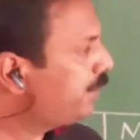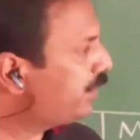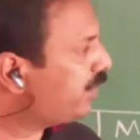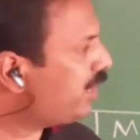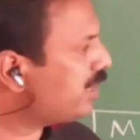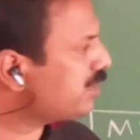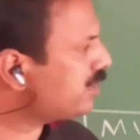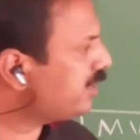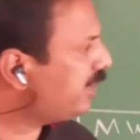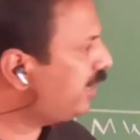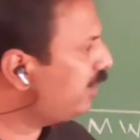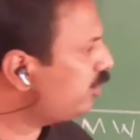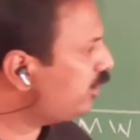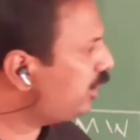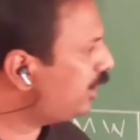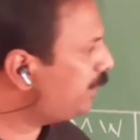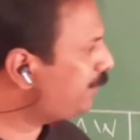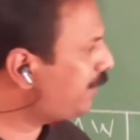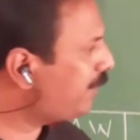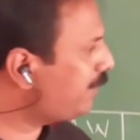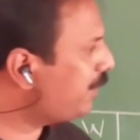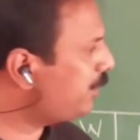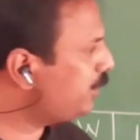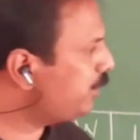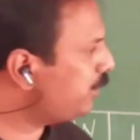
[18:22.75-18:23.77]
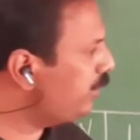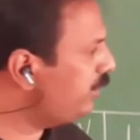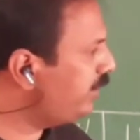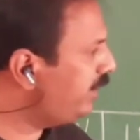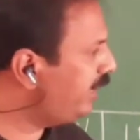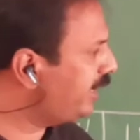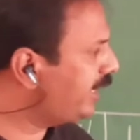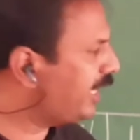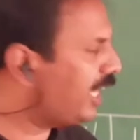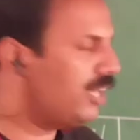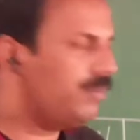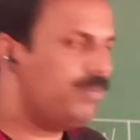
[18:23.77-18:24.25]
Because 10 to the power
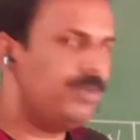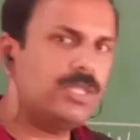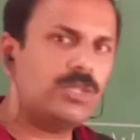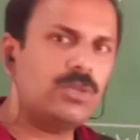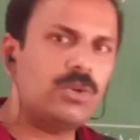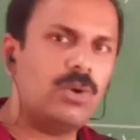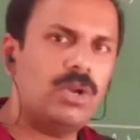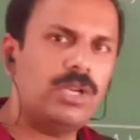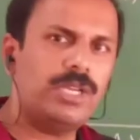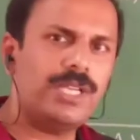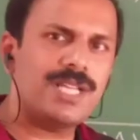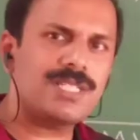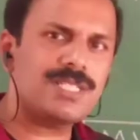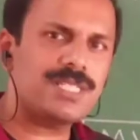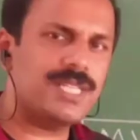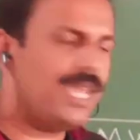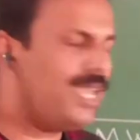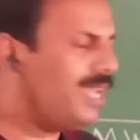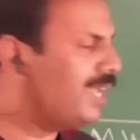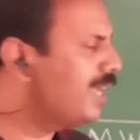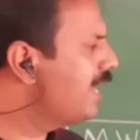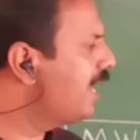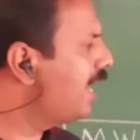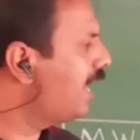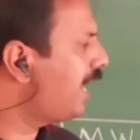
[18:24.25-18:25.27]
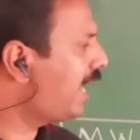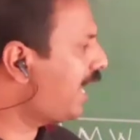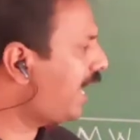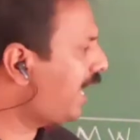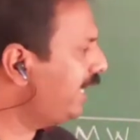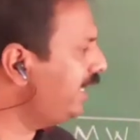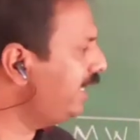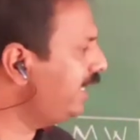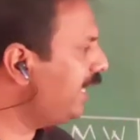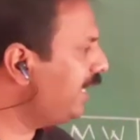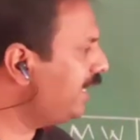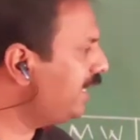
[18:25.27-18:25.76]
20 can be called as a
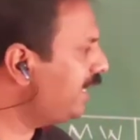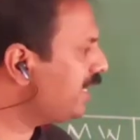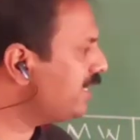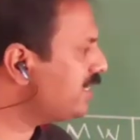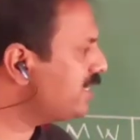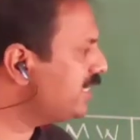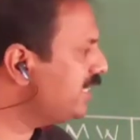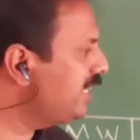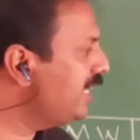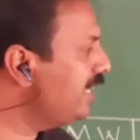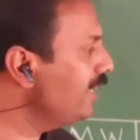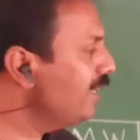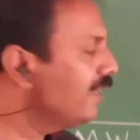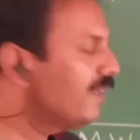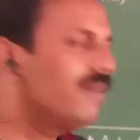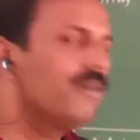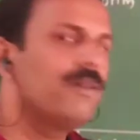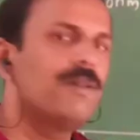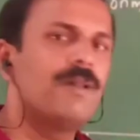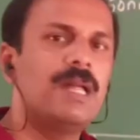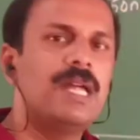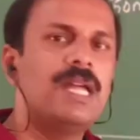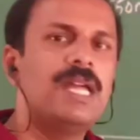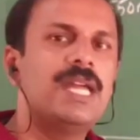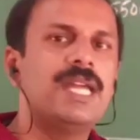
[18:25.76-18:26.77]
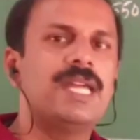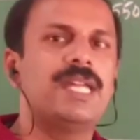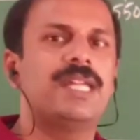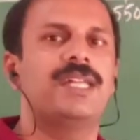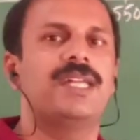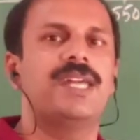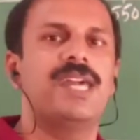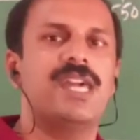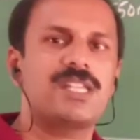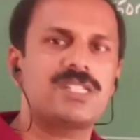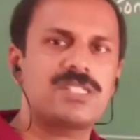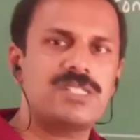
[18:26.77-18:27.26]
high energy
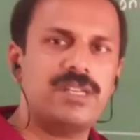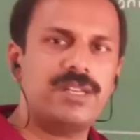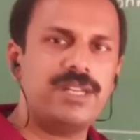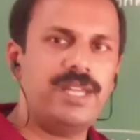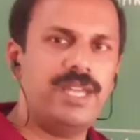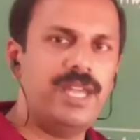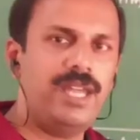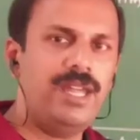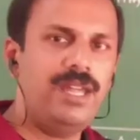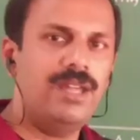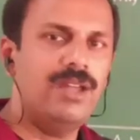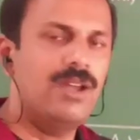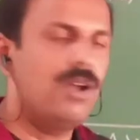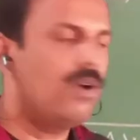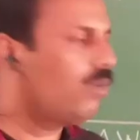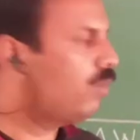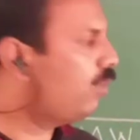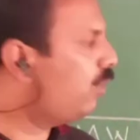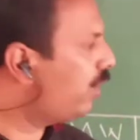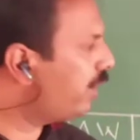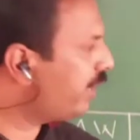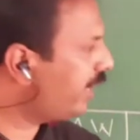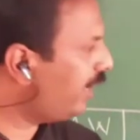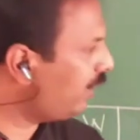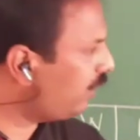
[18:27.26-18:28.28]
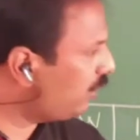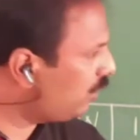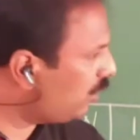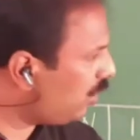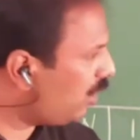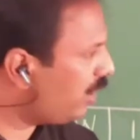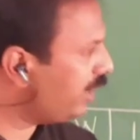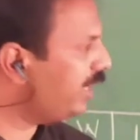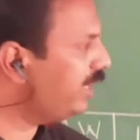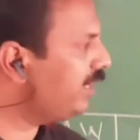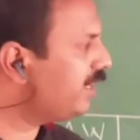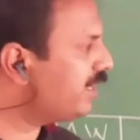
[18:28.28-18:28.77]
X-ray or a
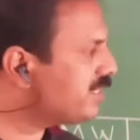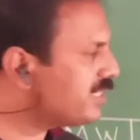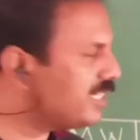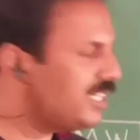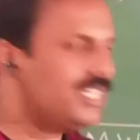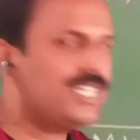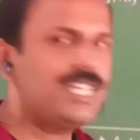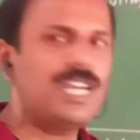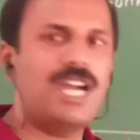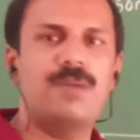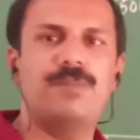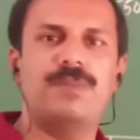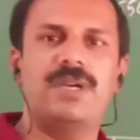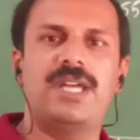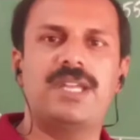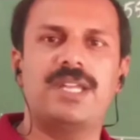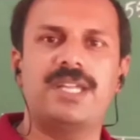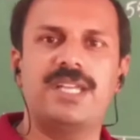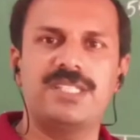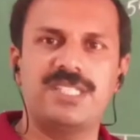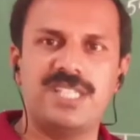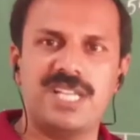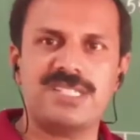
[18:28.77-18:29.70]
low energy gamma ray.